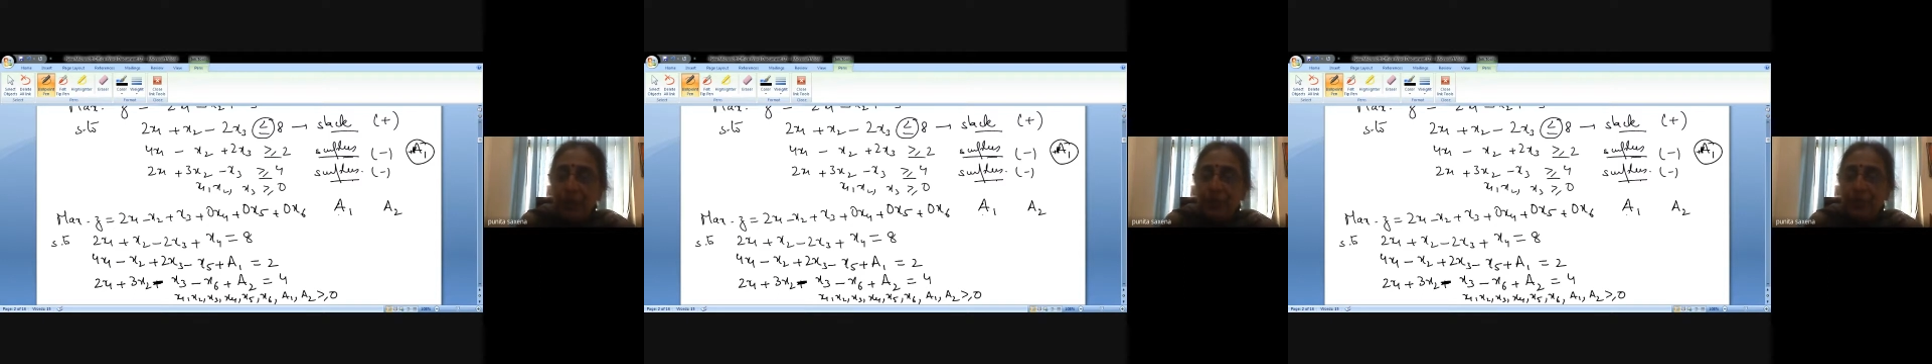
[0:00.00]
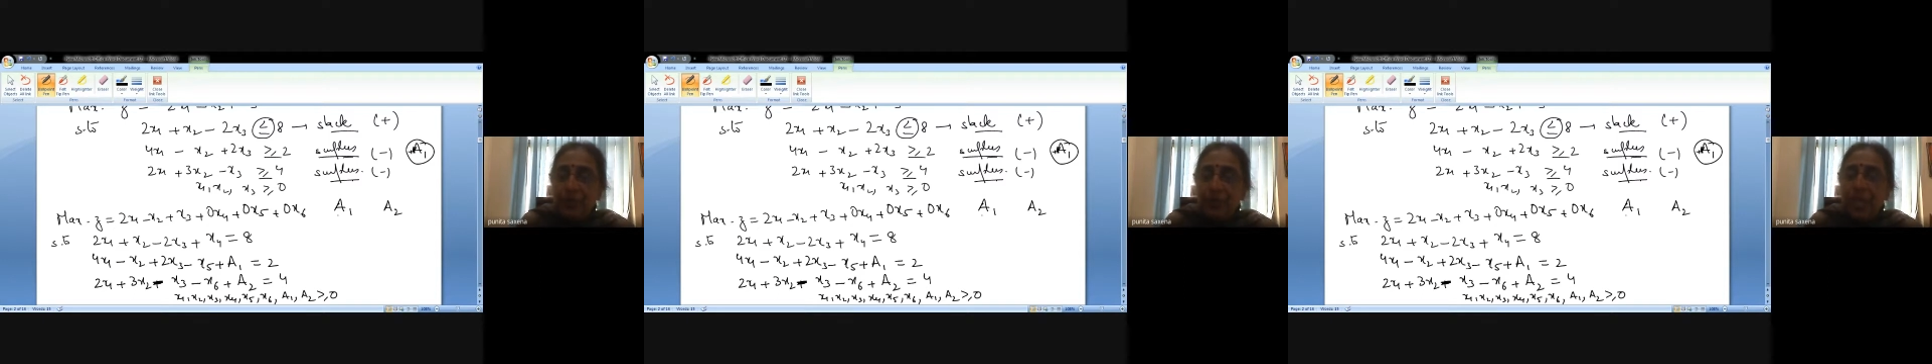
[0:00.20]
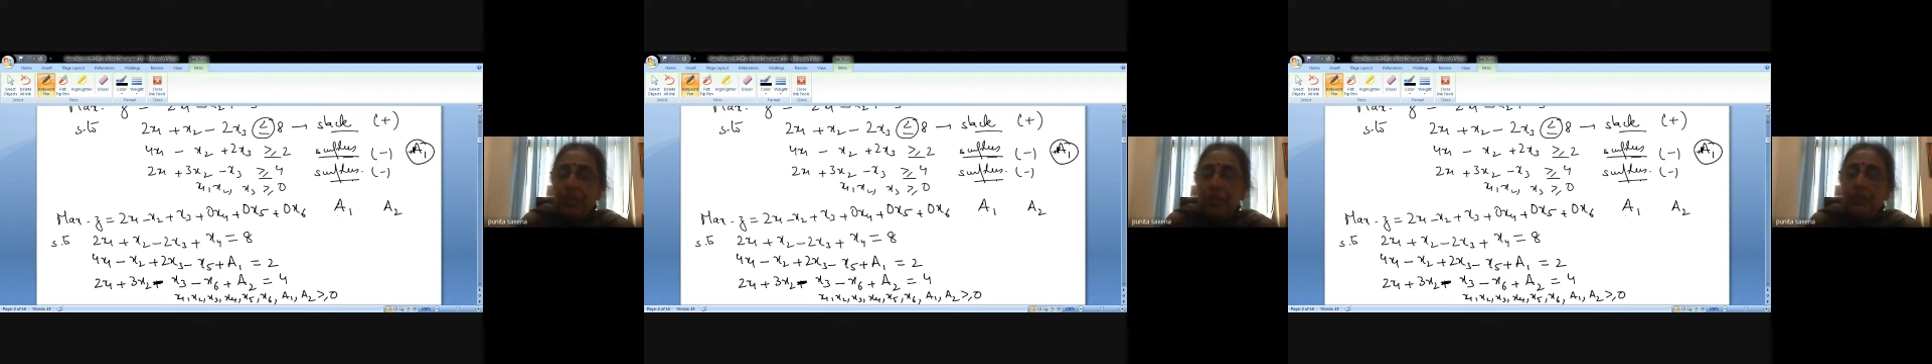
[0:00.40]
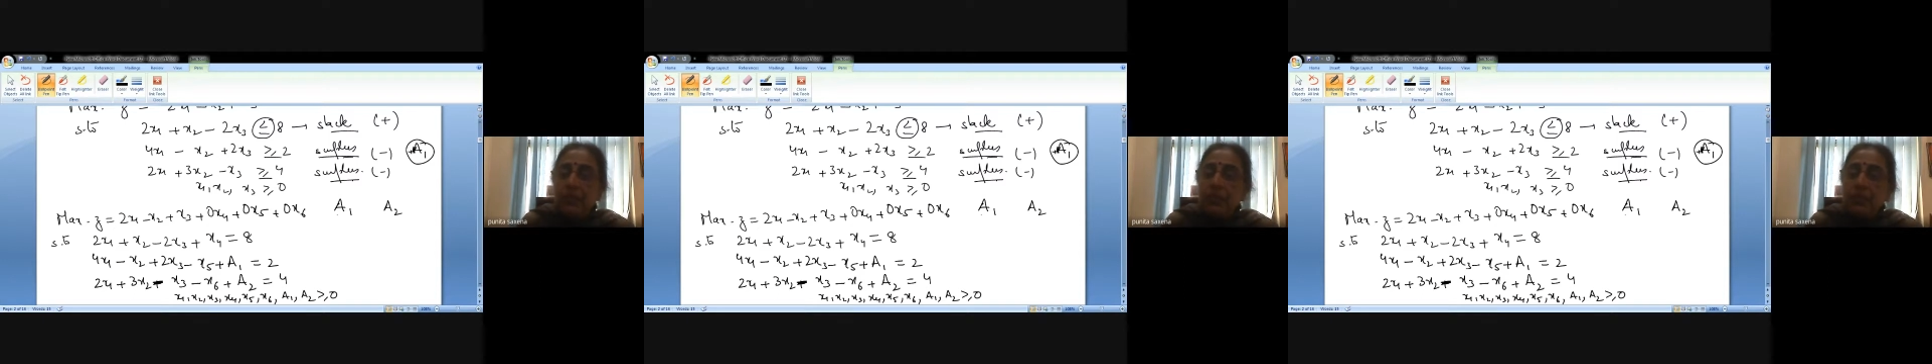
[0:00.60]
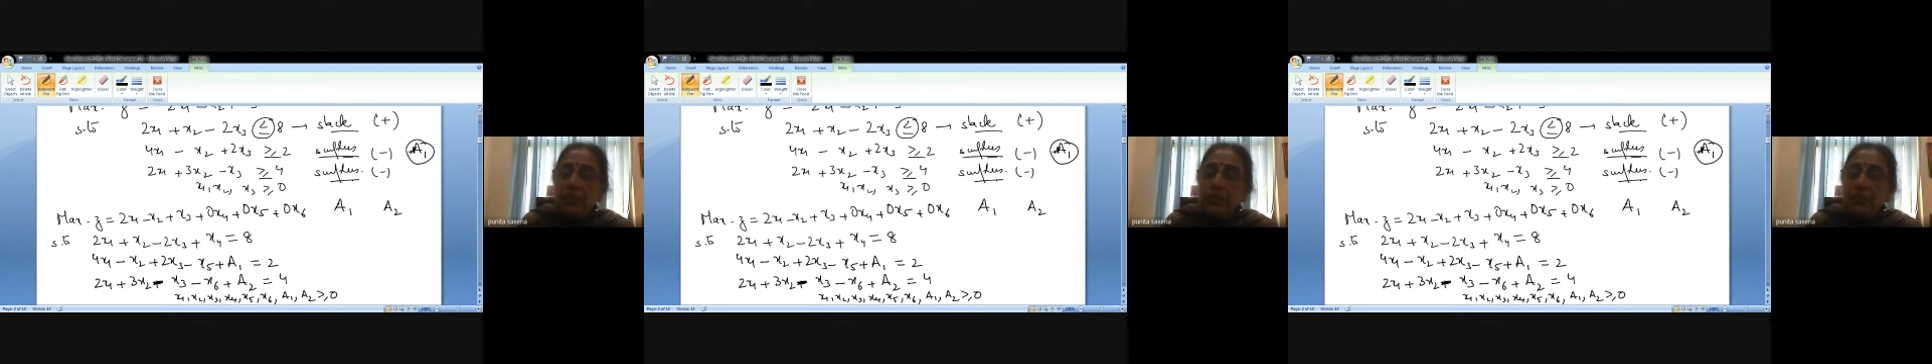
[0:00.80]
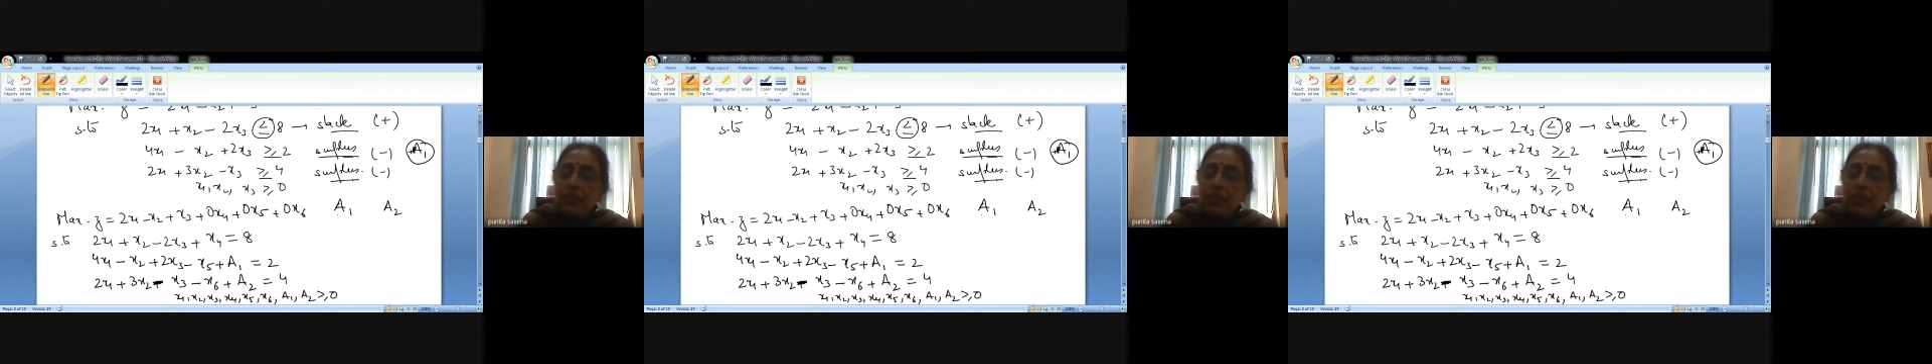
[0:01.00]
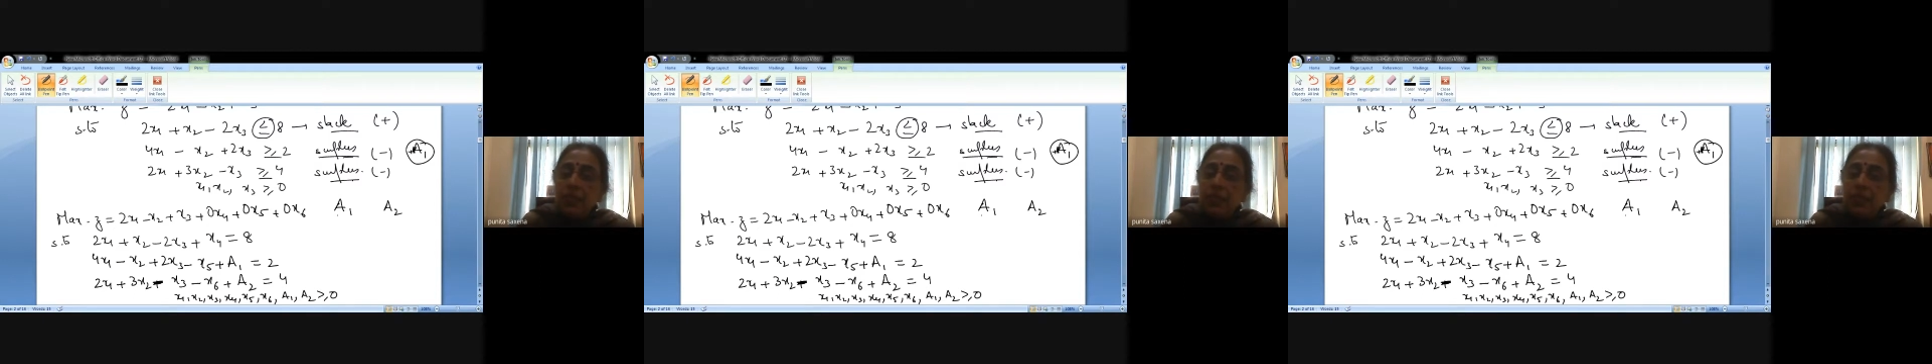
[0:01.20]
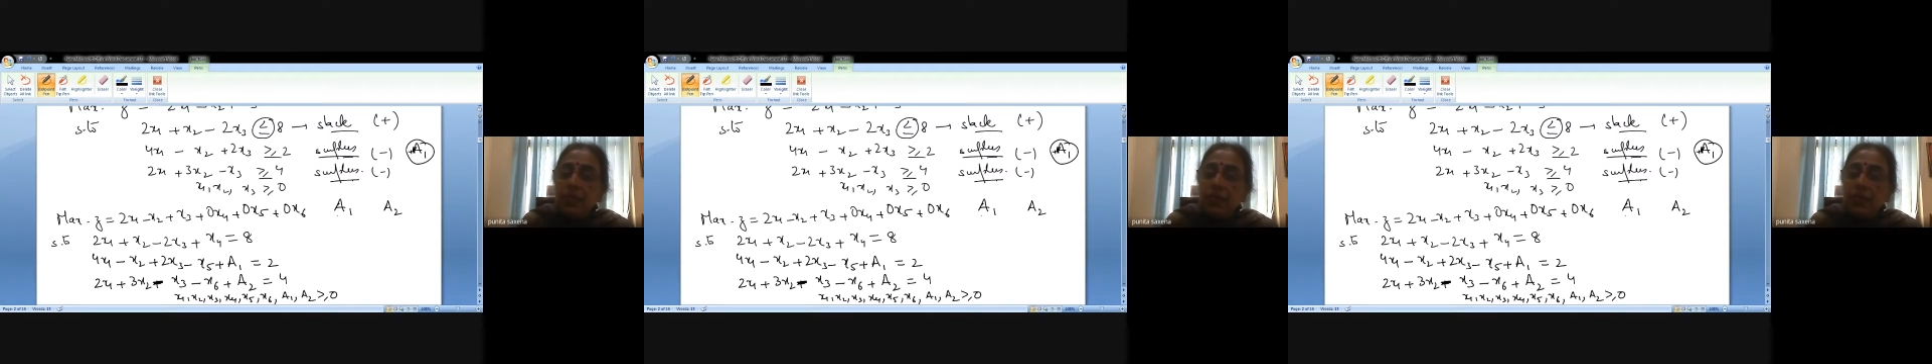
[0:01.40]
that
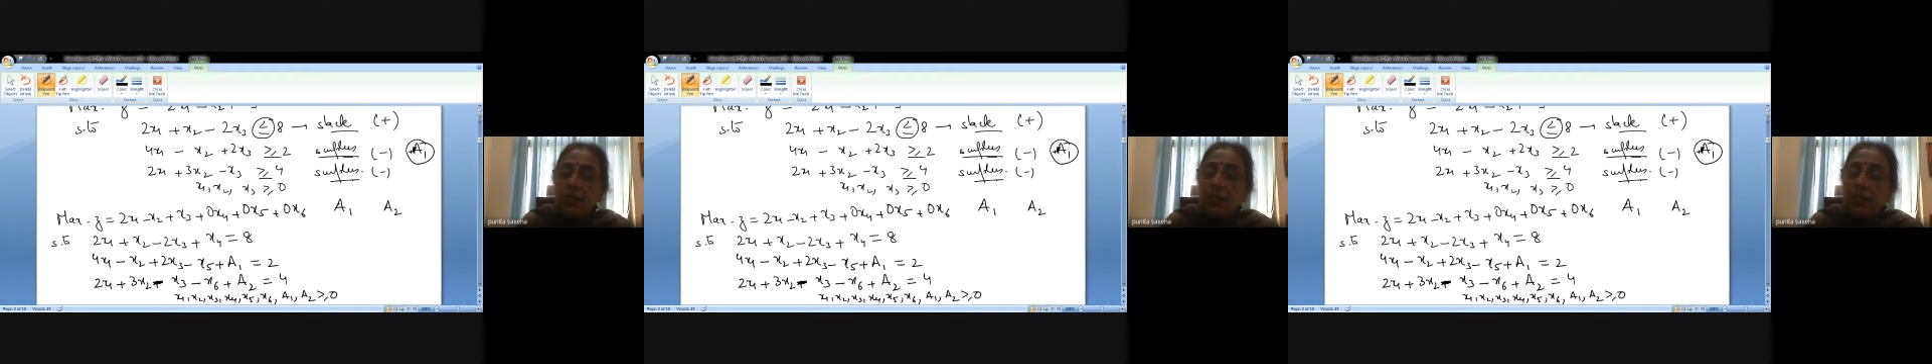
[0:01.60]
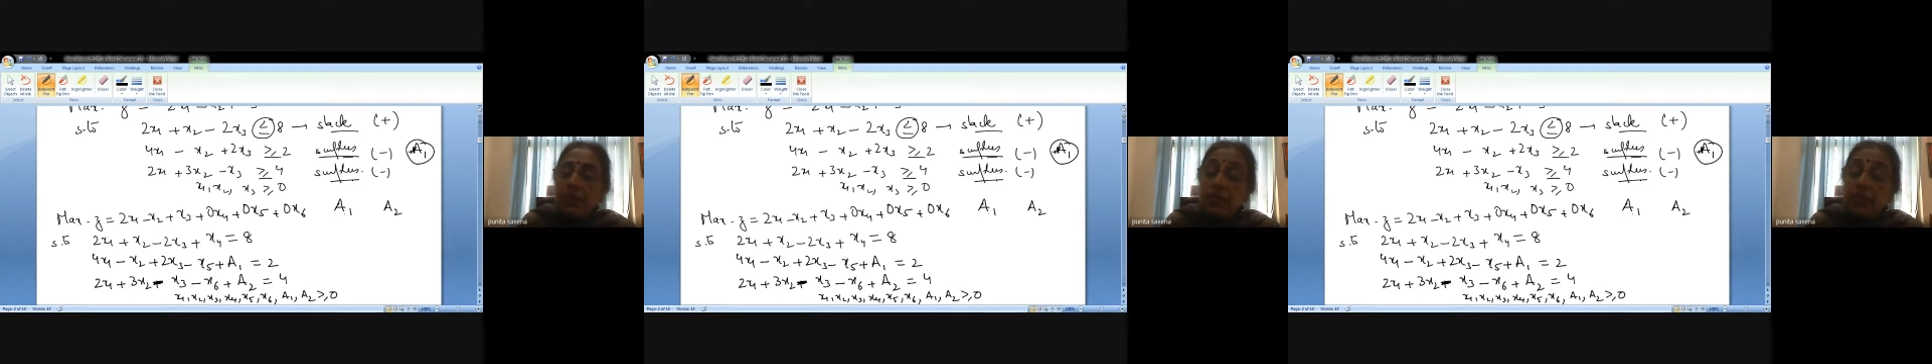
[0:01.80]
it